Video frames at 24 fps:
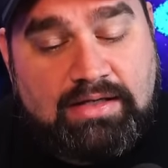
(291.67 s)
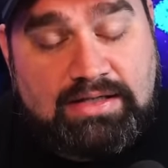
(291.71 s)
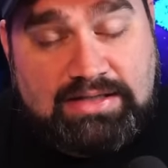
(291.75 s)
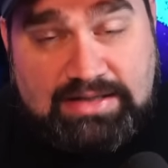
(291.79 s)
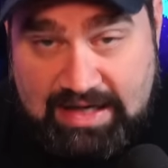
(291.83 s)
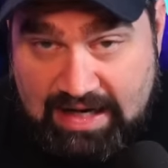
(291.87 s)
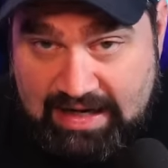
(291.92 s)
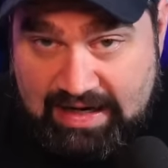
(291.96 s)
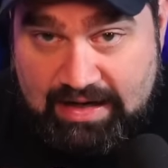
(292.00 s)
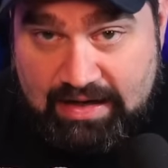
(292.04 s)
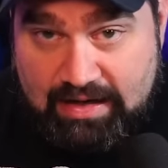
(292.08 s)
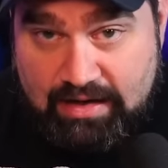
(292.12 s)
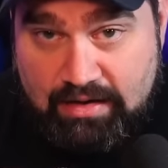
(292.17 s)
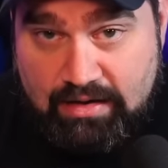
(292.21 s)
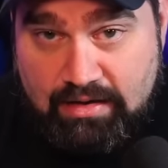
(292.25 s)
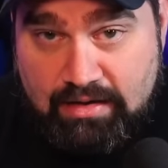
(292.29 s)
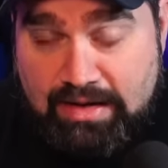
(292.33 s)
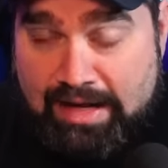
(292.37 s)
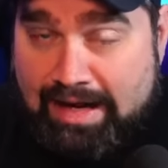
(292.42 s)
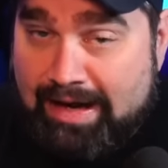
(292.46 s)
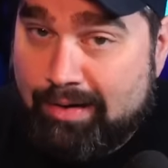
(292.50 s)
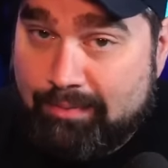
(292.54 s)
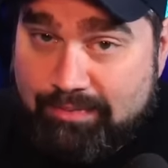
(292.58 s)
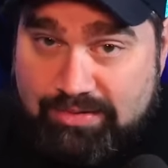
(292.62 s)
Dan,
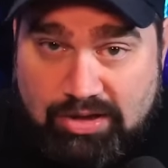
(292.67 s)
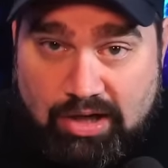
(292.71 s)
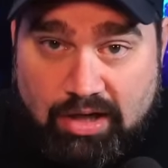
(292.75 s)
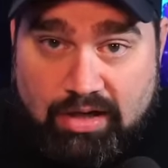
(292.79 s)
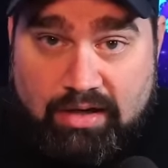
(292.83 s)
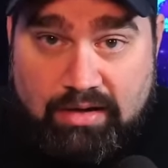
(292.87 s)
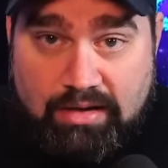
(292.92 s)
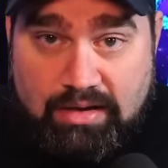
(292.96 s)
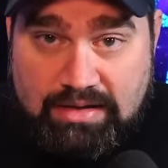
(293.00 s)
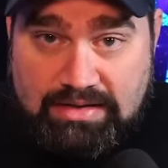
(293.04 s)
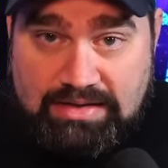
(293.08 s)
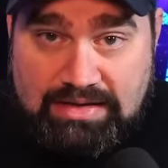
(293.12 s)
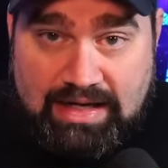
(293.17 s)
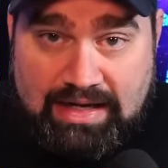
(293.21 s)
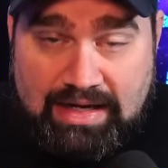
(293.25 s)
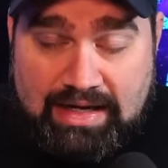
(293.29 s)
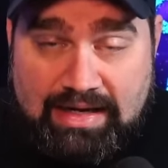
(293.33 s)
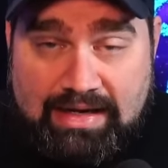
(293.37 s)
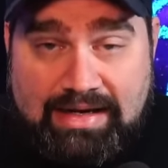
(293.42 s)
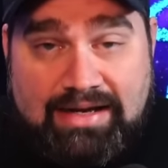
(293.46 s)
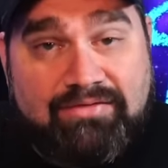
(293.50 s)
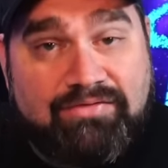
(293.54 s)
now I'm talking to Dan,